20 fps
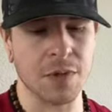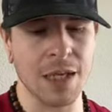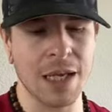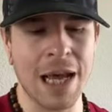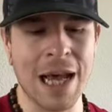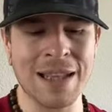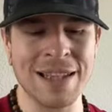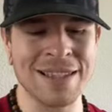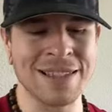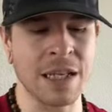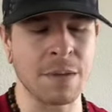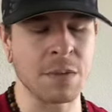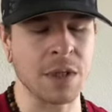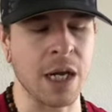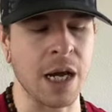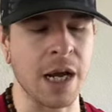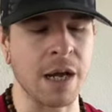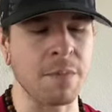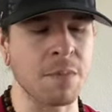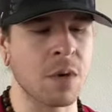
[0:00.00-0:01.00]
At the same
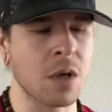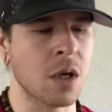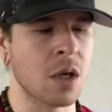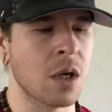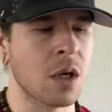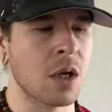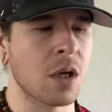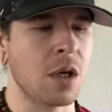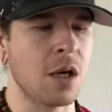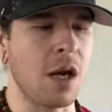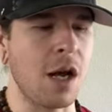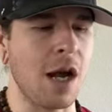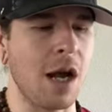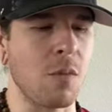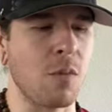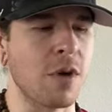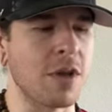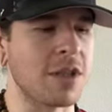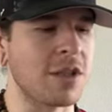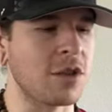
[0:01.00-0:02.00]
time,
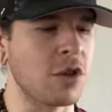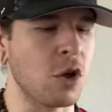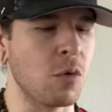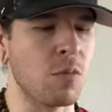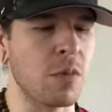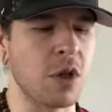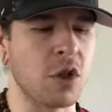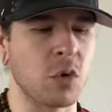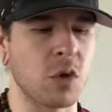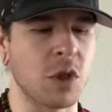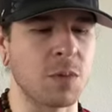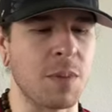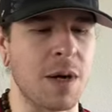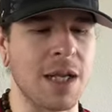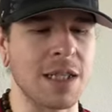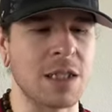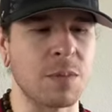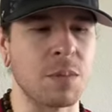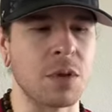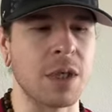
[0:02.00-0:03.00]
with so much
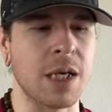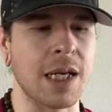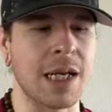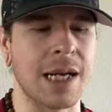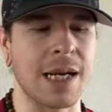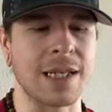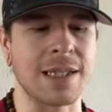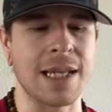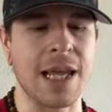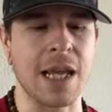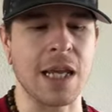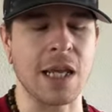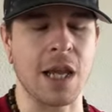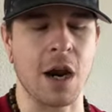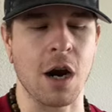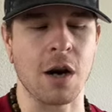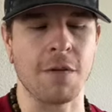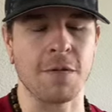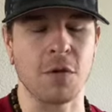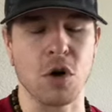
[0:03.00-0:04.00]
responsibility to kind of take
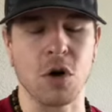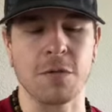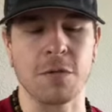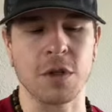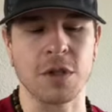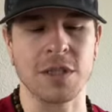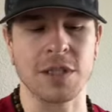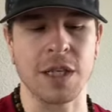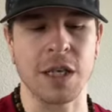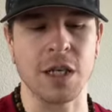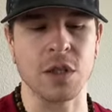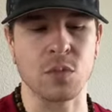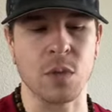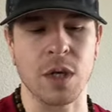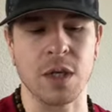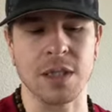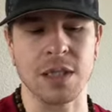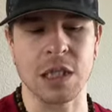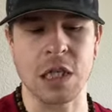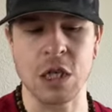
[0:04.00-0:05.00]
care of and oversee as
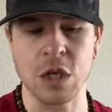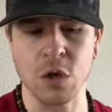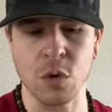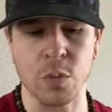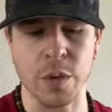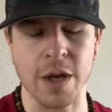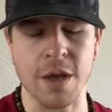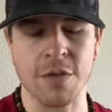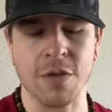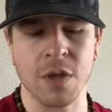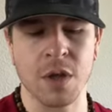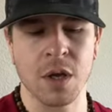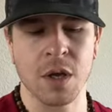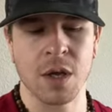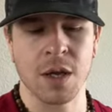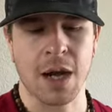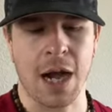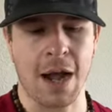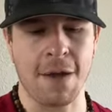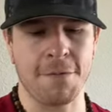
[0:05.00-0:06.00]
well as deal with,
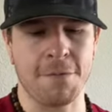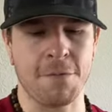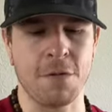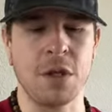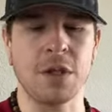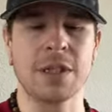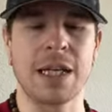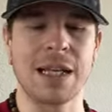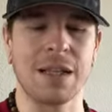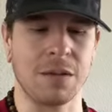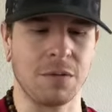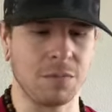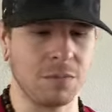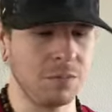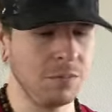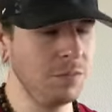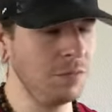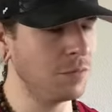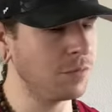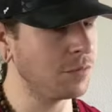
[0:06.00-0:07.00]
I feel like,
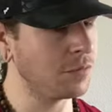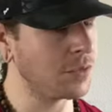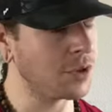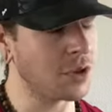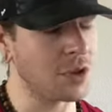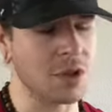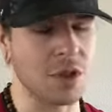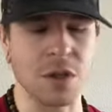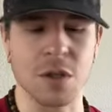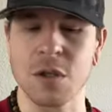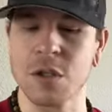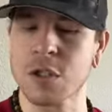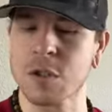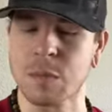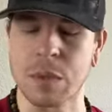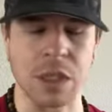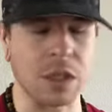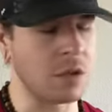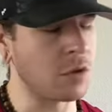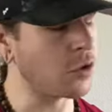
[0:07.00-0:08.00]
excuse
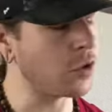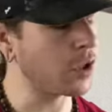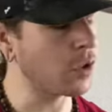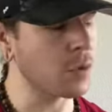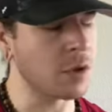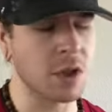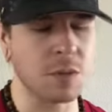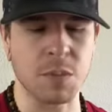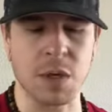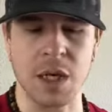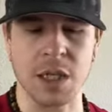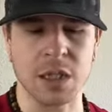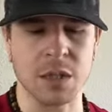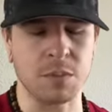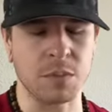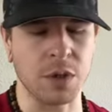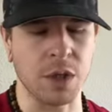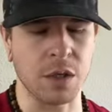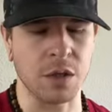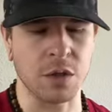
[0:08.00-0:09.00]
me, drink
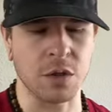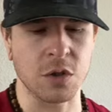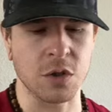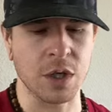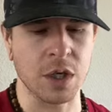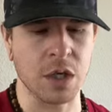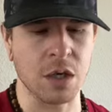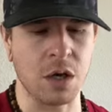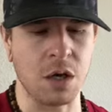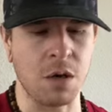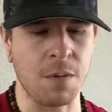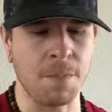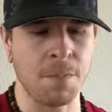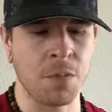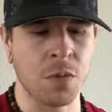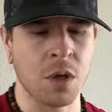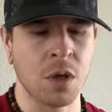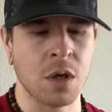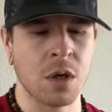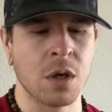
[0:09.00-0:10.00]
responsibly or don't drink at all.
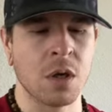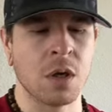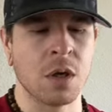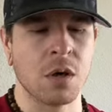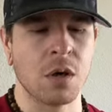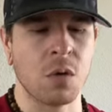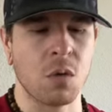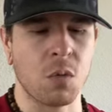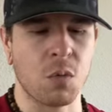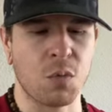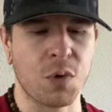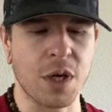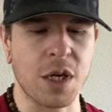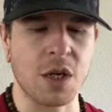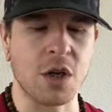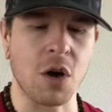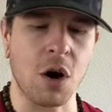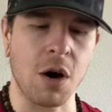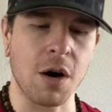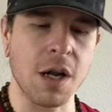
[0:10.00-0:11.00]

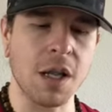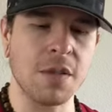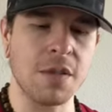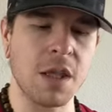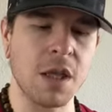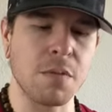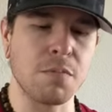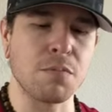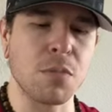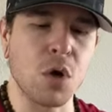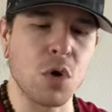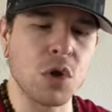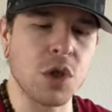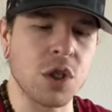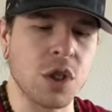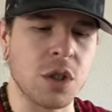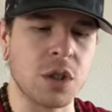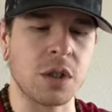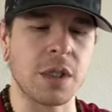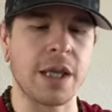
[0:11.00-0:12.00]
Regarding the
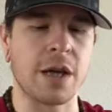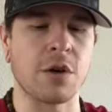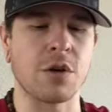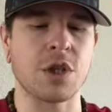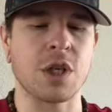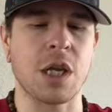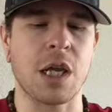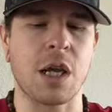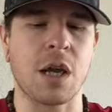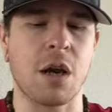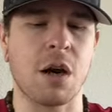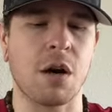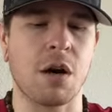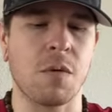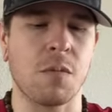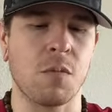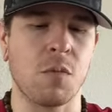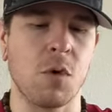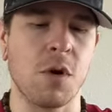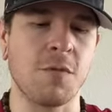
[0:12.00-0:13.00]
emotional energy here
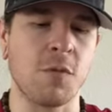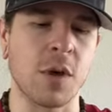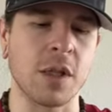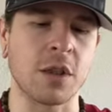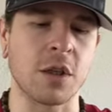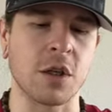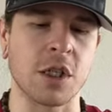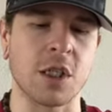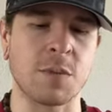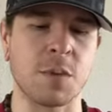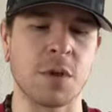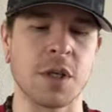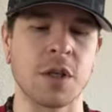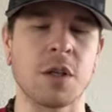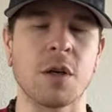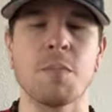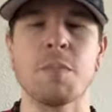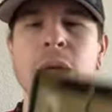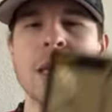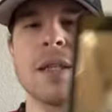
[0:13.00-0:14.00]
of what they're spilling
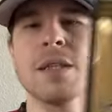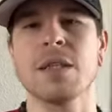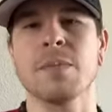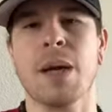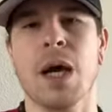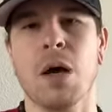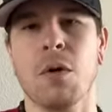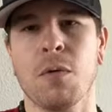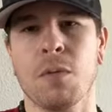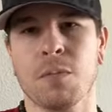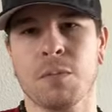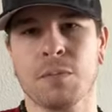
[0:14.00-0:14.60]
their beans about,